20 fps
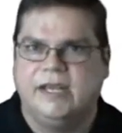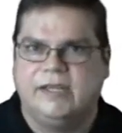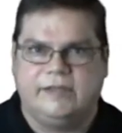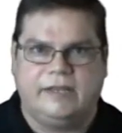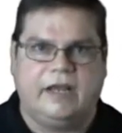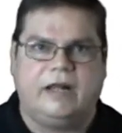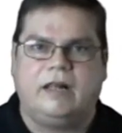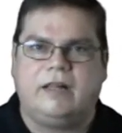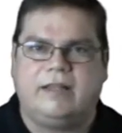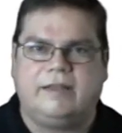
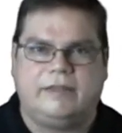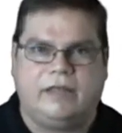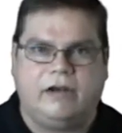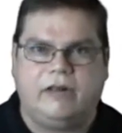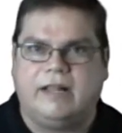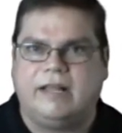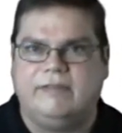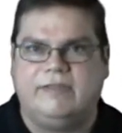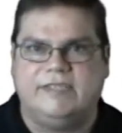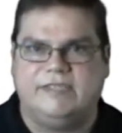They
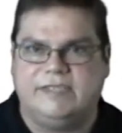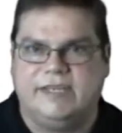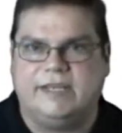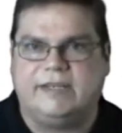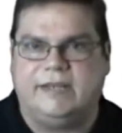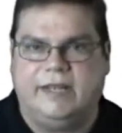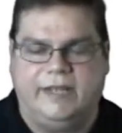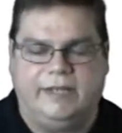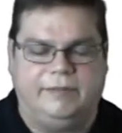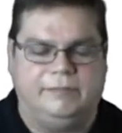all have these
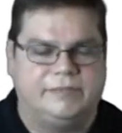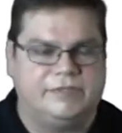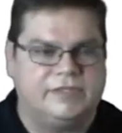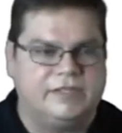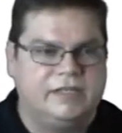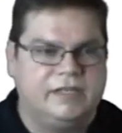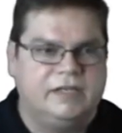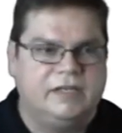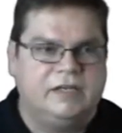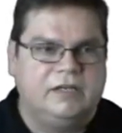
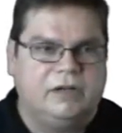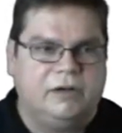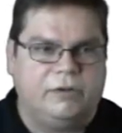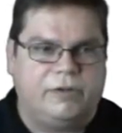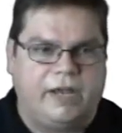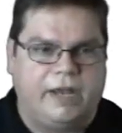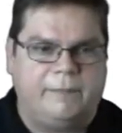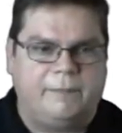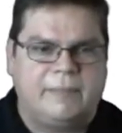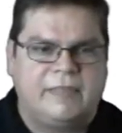nicknames.
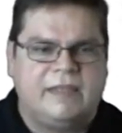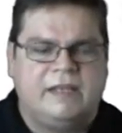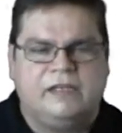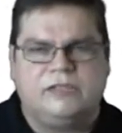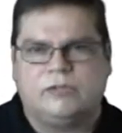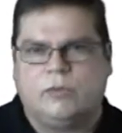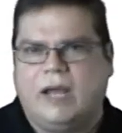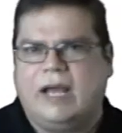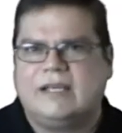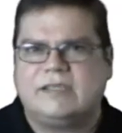Okay,
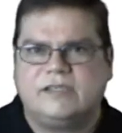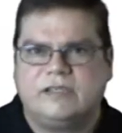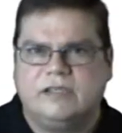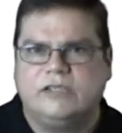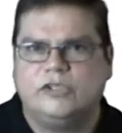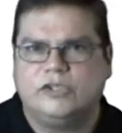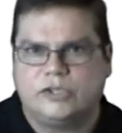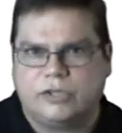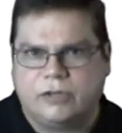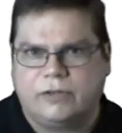so as an
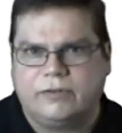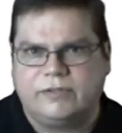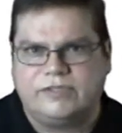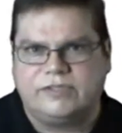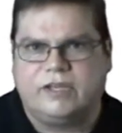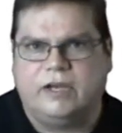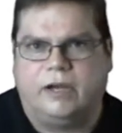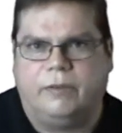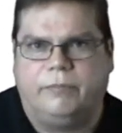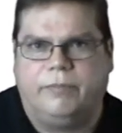
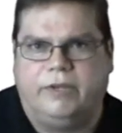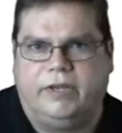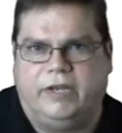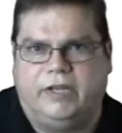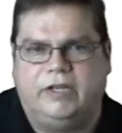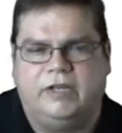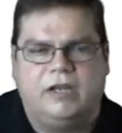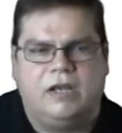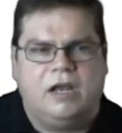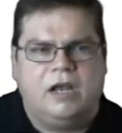insurance
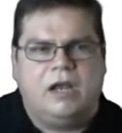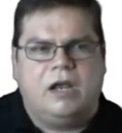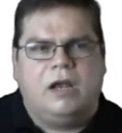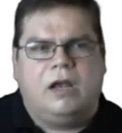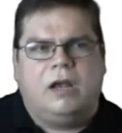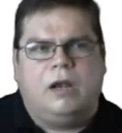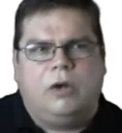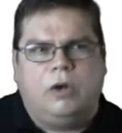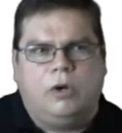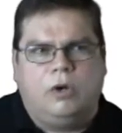company,
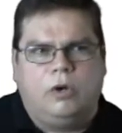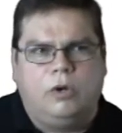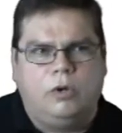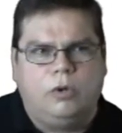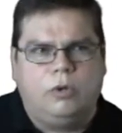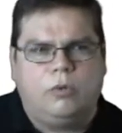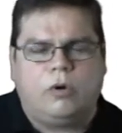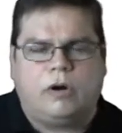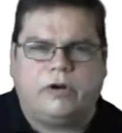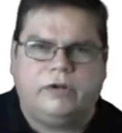
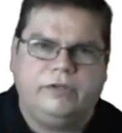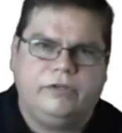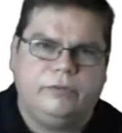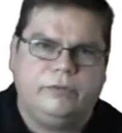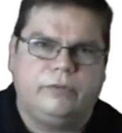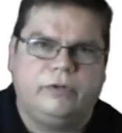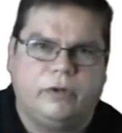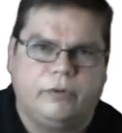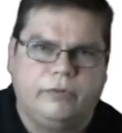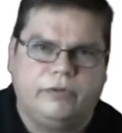who are
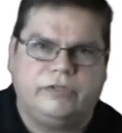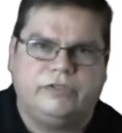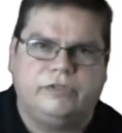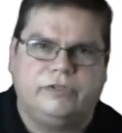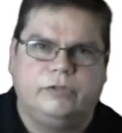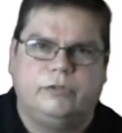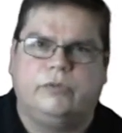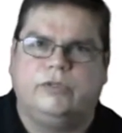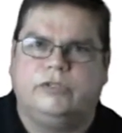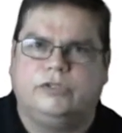you going
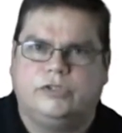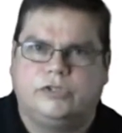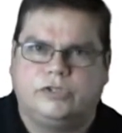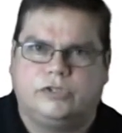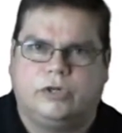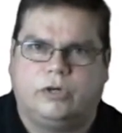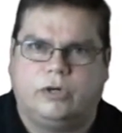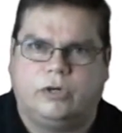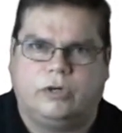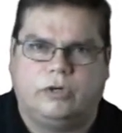to
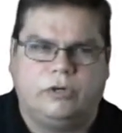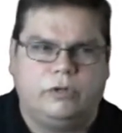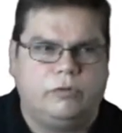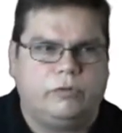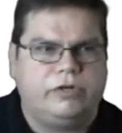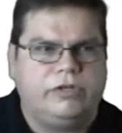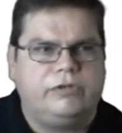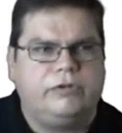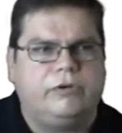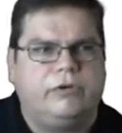insure? Who
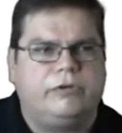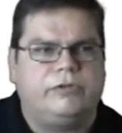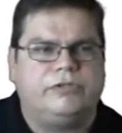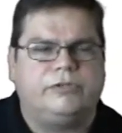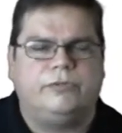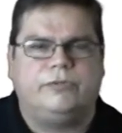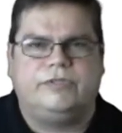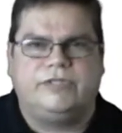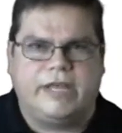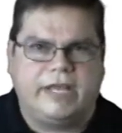are you going
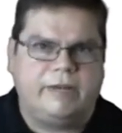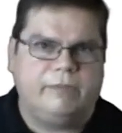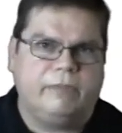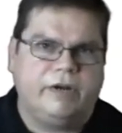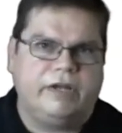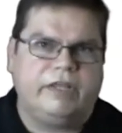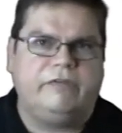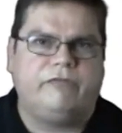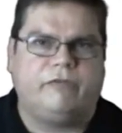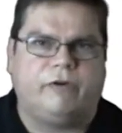to take
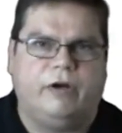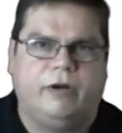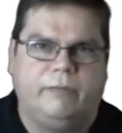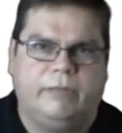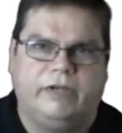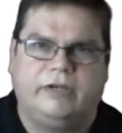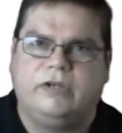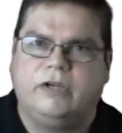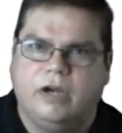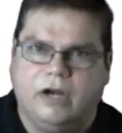money
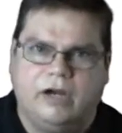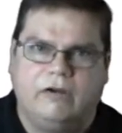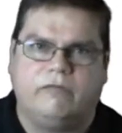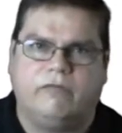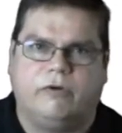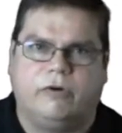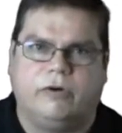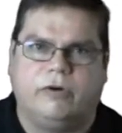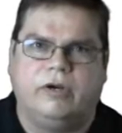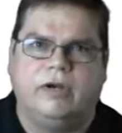from and
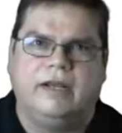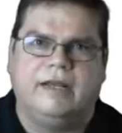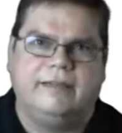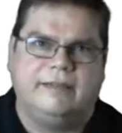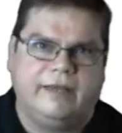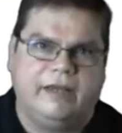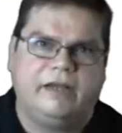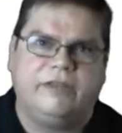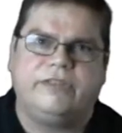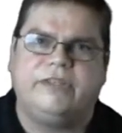cover
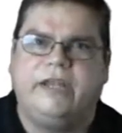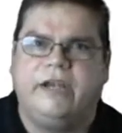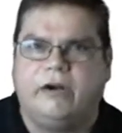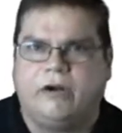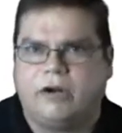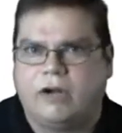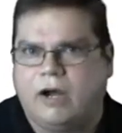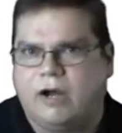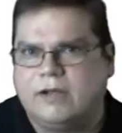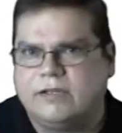the health
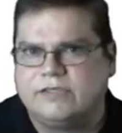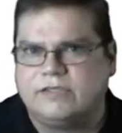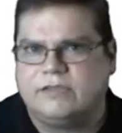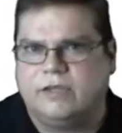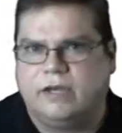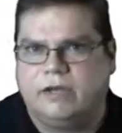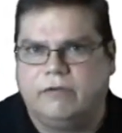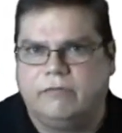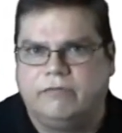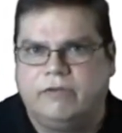care cost
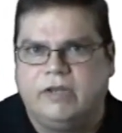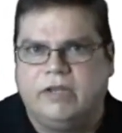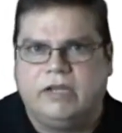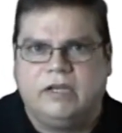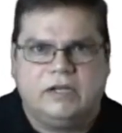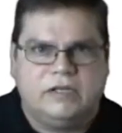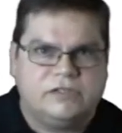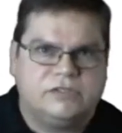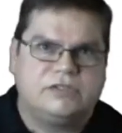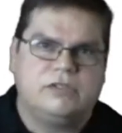of?
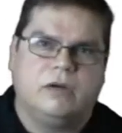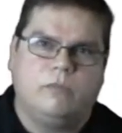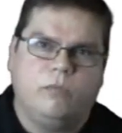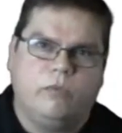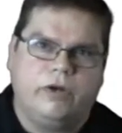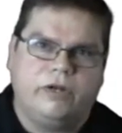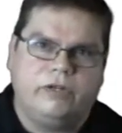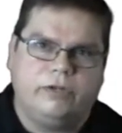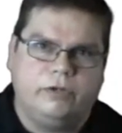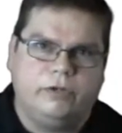
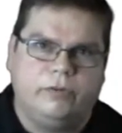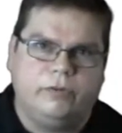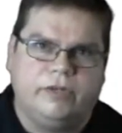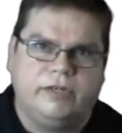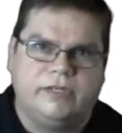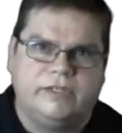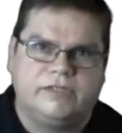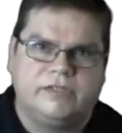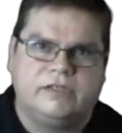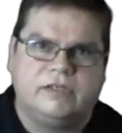Someone who
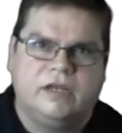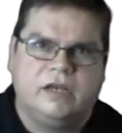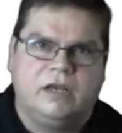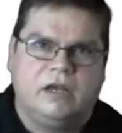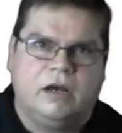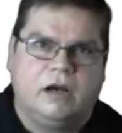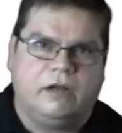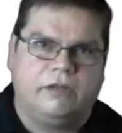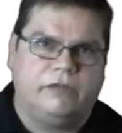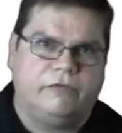is
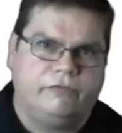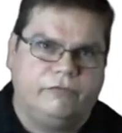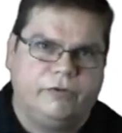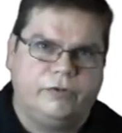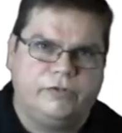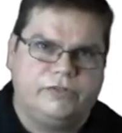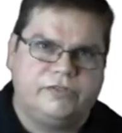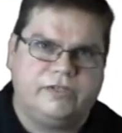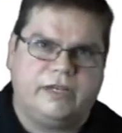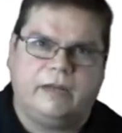on the
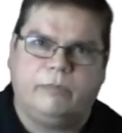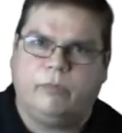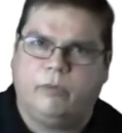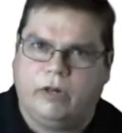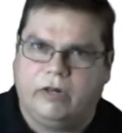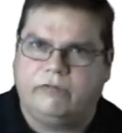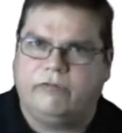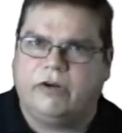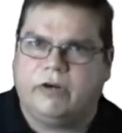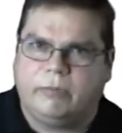food stamp
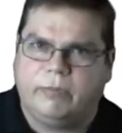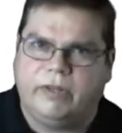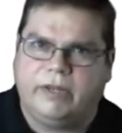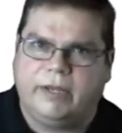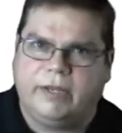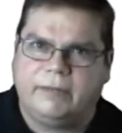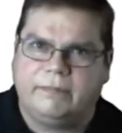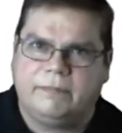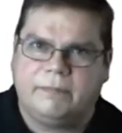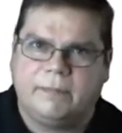welfare
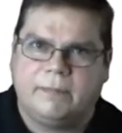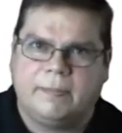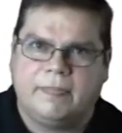plan?